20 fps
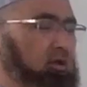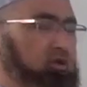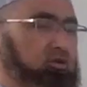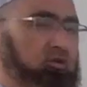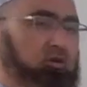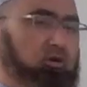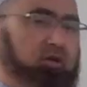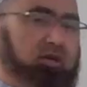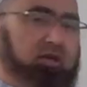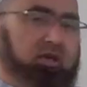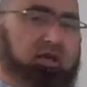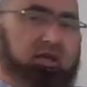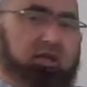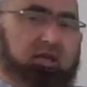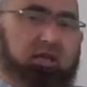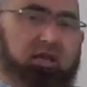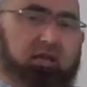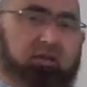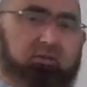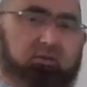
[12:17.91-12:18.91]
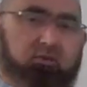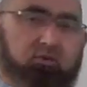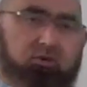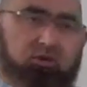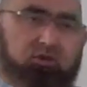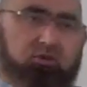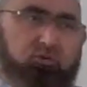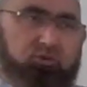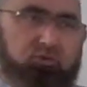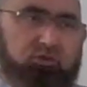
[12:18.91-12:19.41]
So he came to
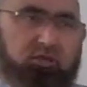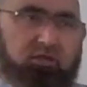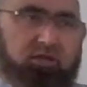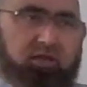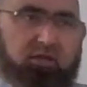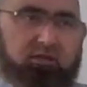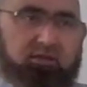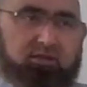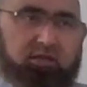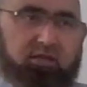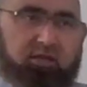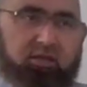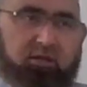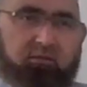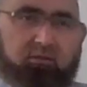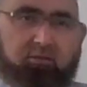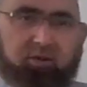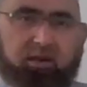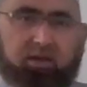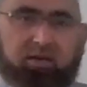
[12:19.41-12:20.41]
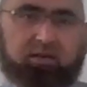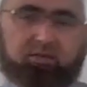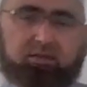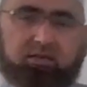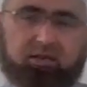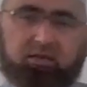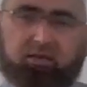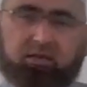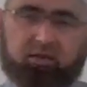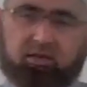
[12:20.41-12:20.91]
Rasul Sallallahu Alaihi Wasallam and he
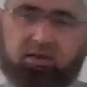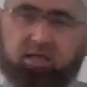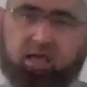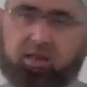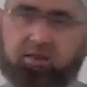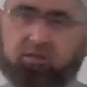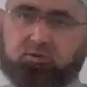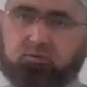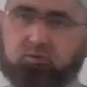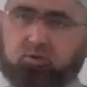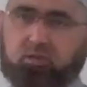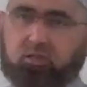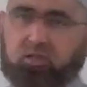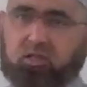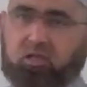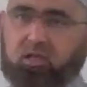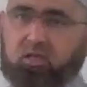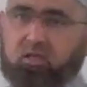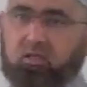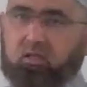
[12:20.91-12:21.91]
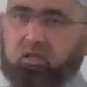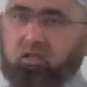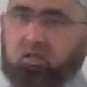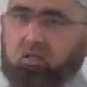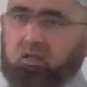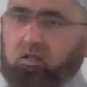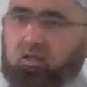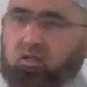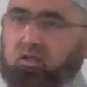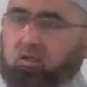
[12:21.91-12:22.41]
said that, Ya Rasulullah,
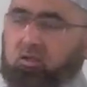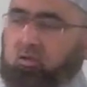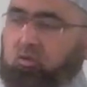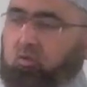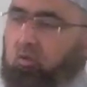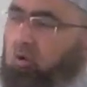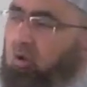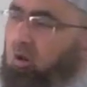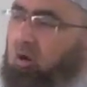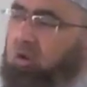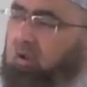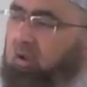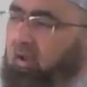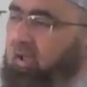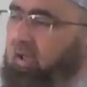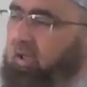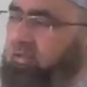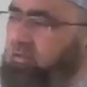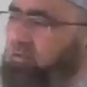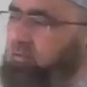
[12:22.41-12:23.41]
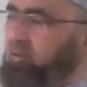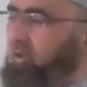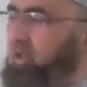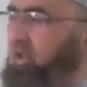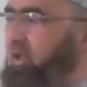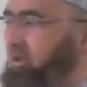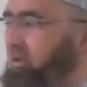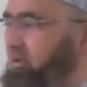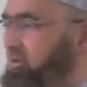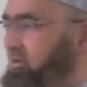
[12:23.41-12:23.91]
you ordered us to
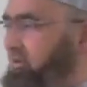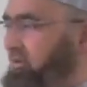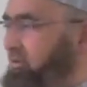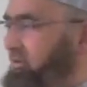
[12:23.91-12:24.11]
dig,